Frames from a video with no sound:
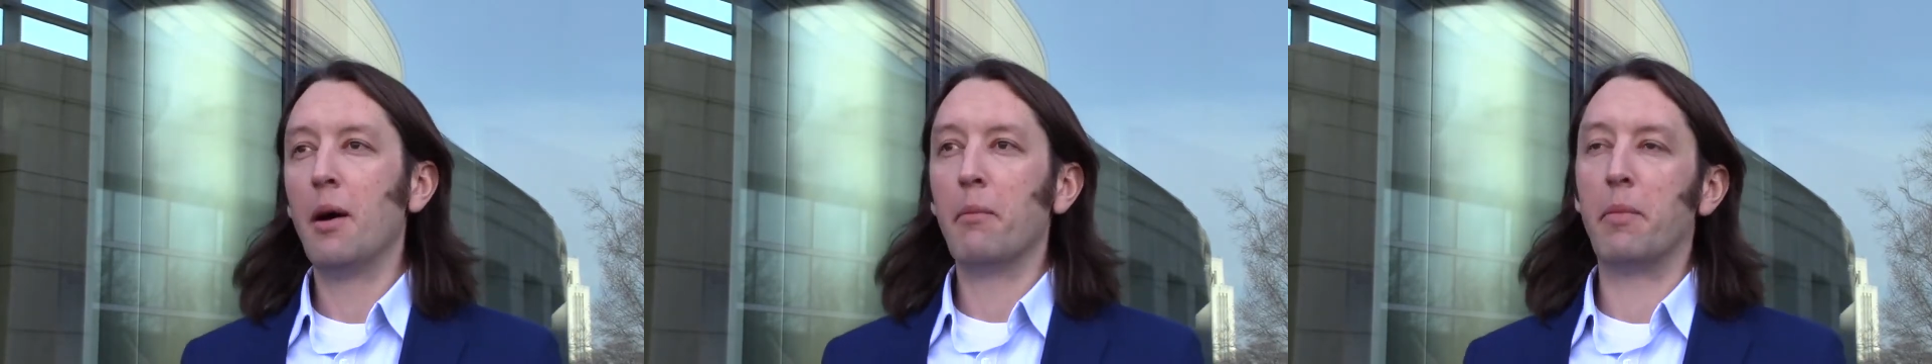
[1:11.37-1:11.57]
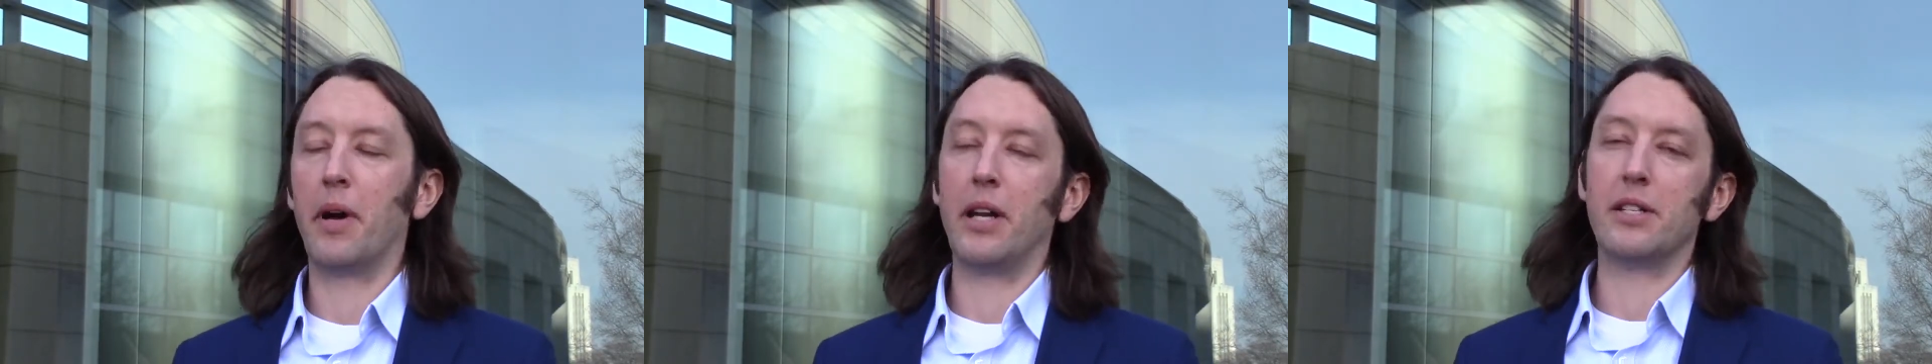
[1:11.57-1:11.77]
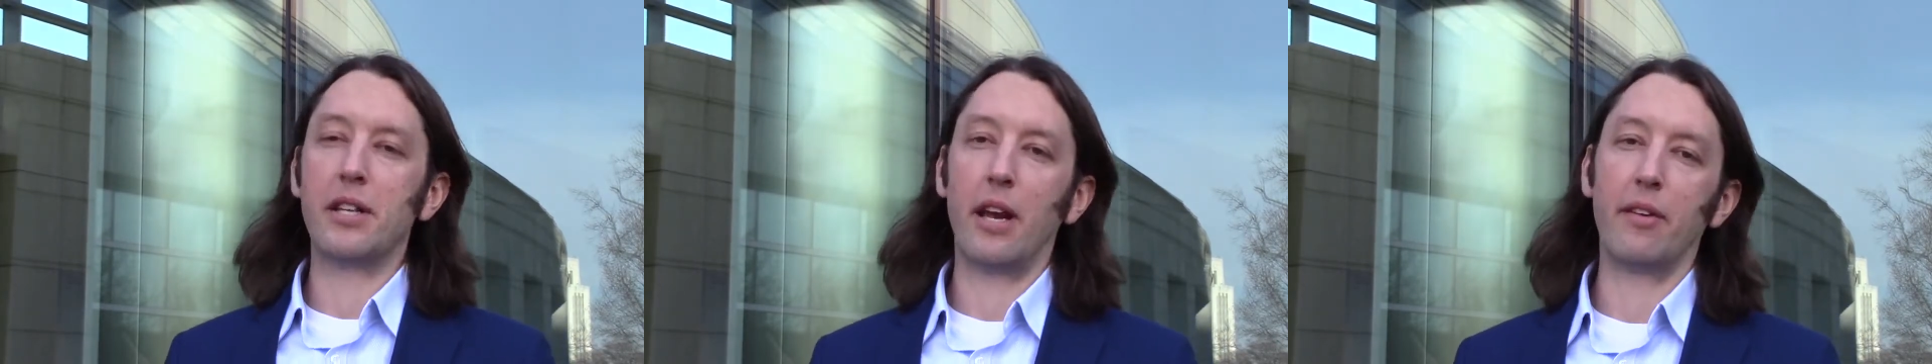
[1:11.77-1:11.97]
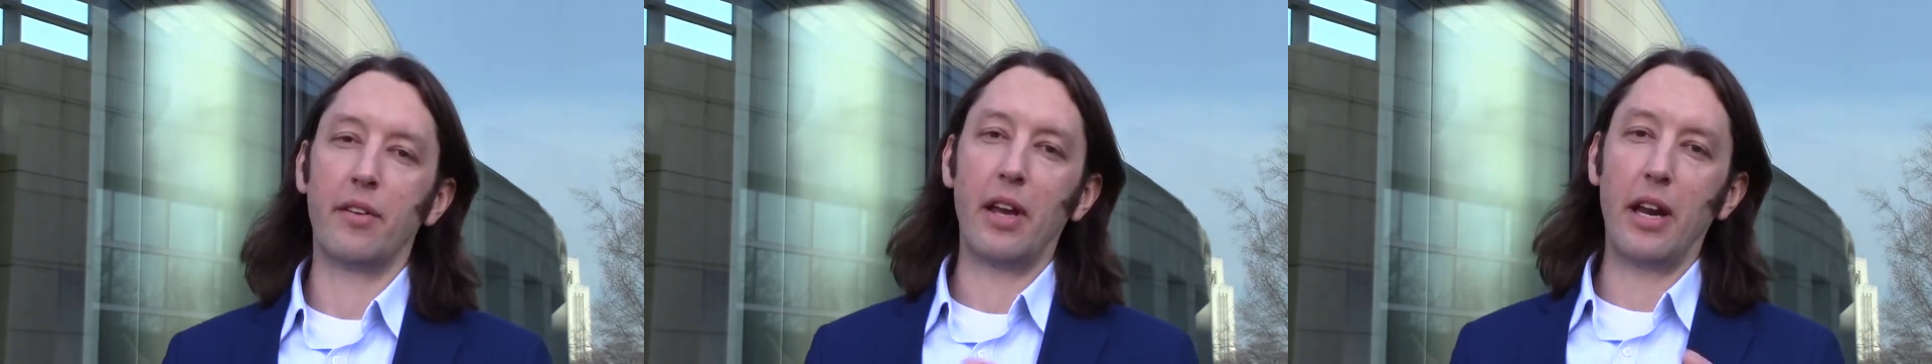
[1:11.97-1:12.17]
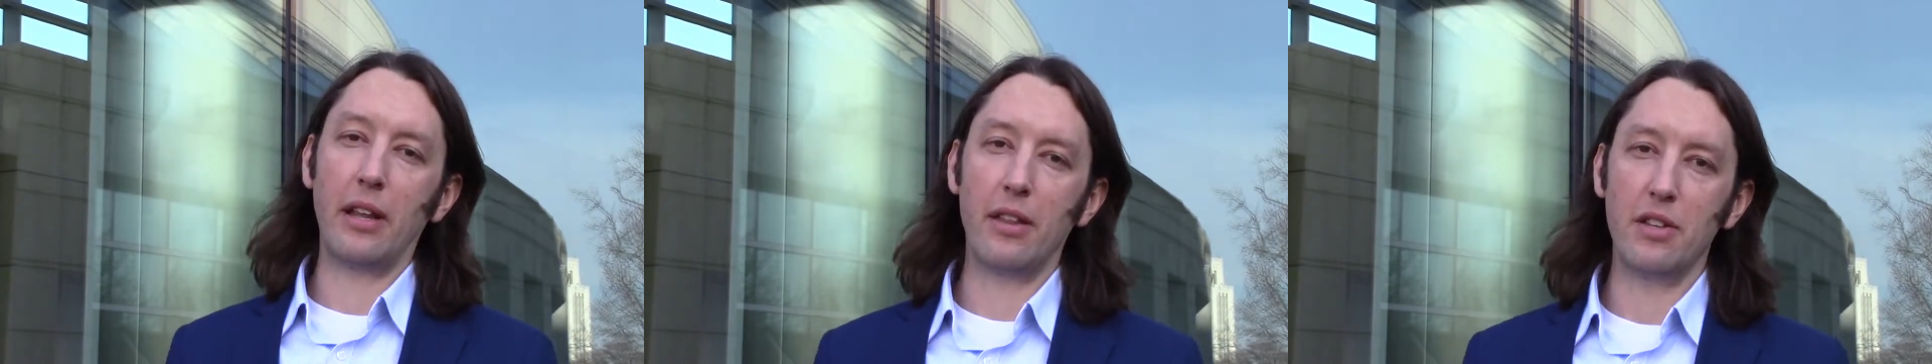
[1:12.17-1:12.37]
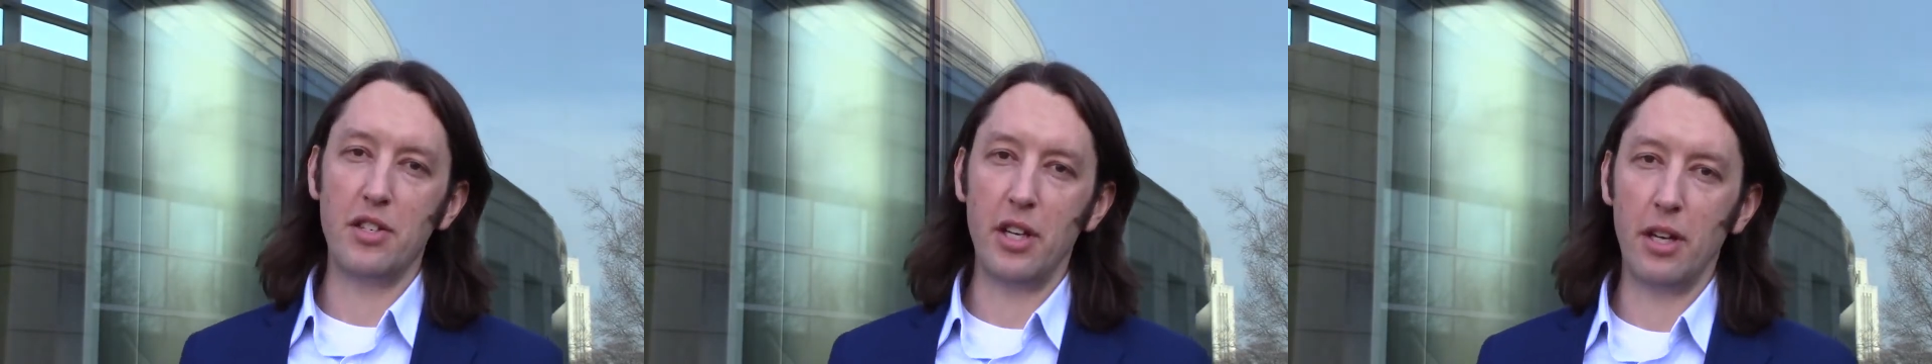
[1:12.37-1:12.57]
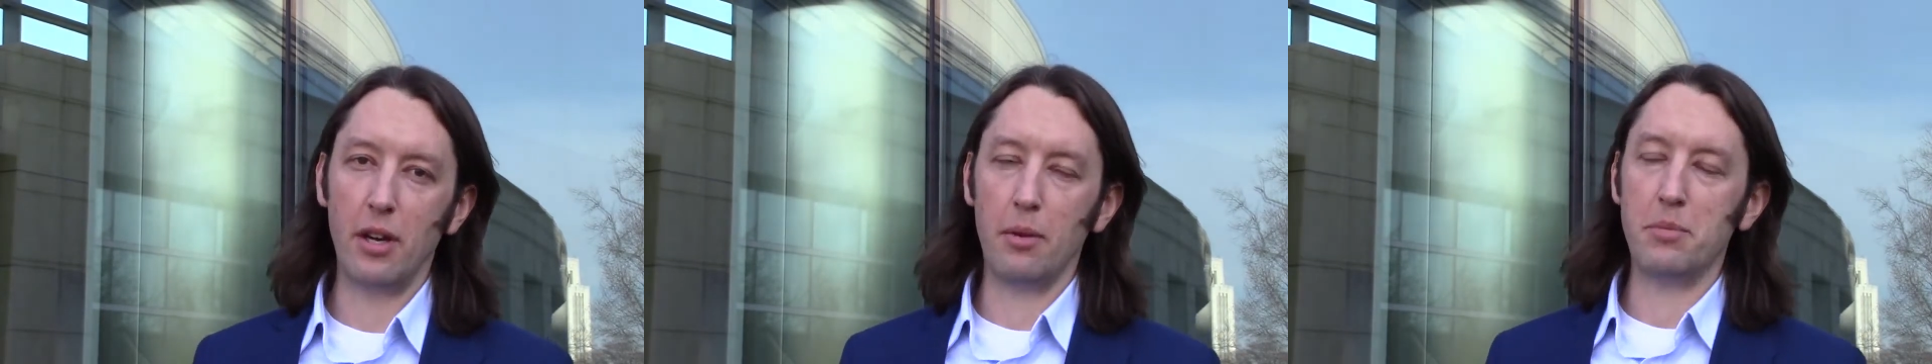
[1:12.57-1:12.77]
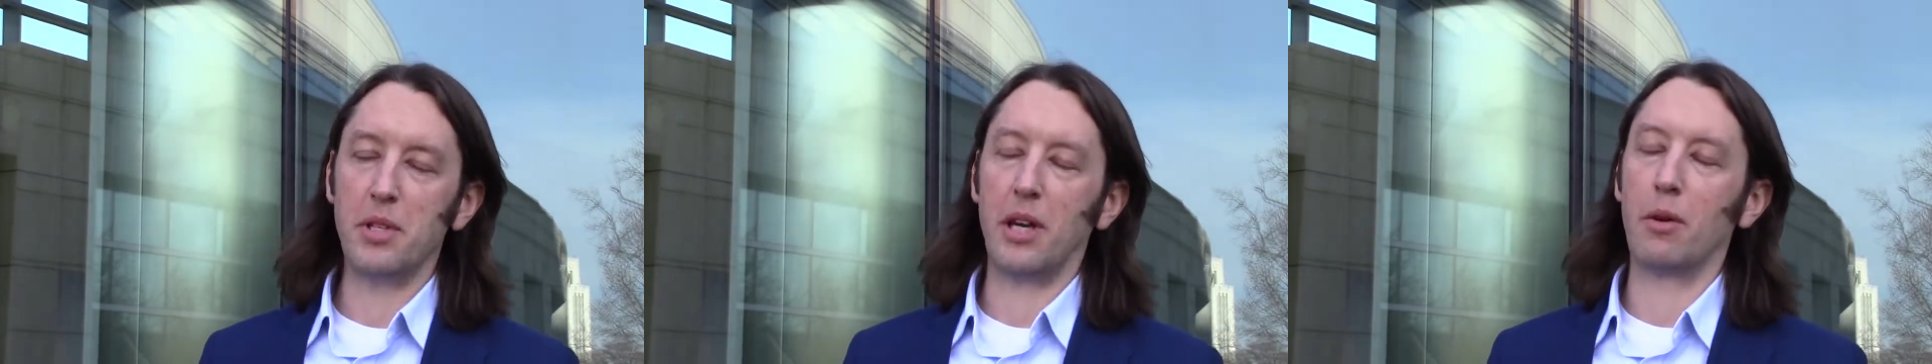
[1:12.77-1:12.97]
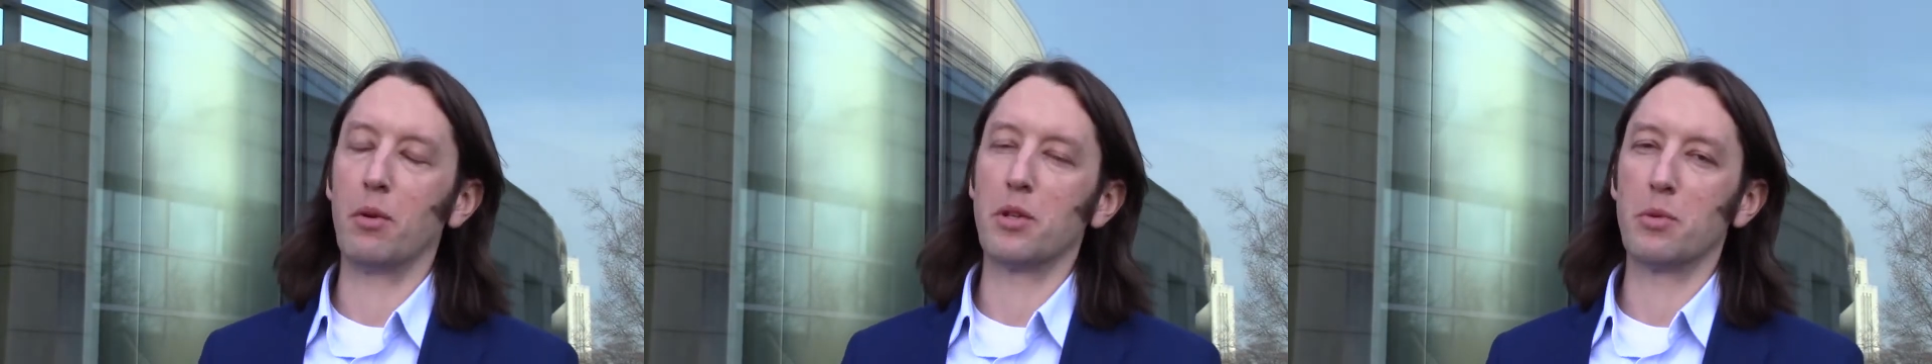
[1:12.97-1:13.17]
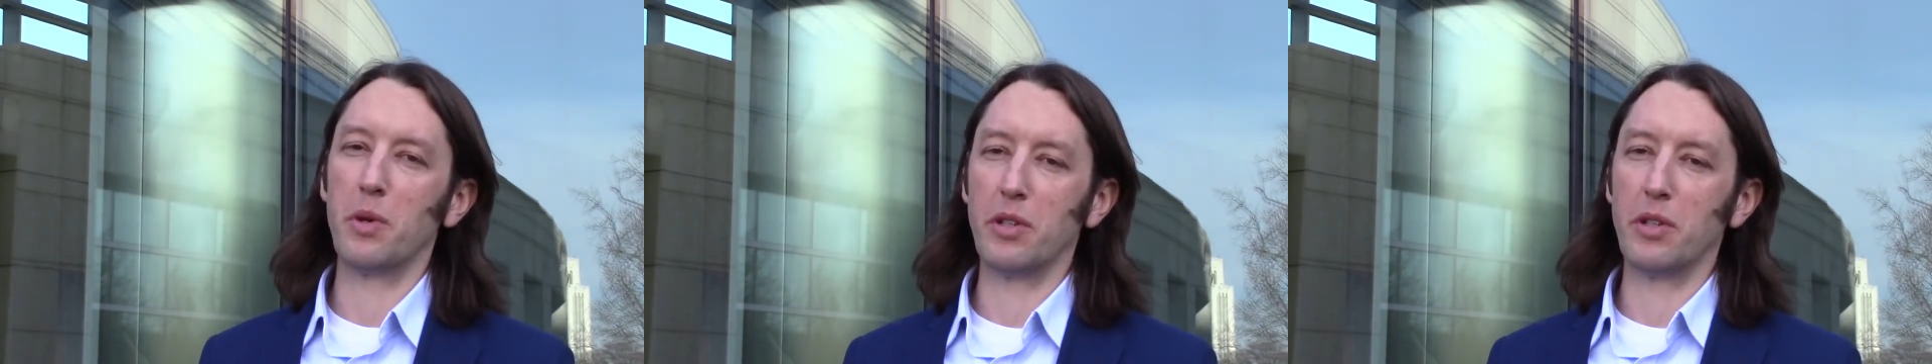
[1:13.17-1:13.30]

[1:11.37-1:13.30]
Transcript: but instead of getting the genome sequence,